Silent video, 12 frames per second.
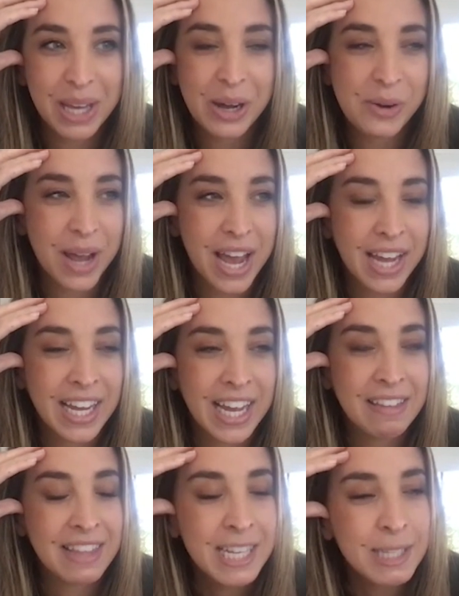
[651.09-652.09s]
okay,
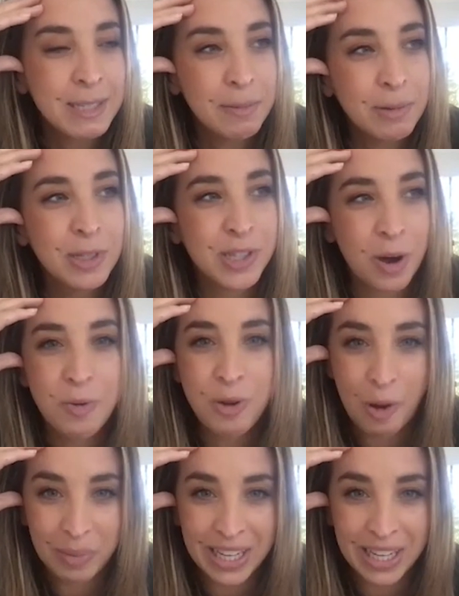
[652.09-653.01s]
these people don't know me.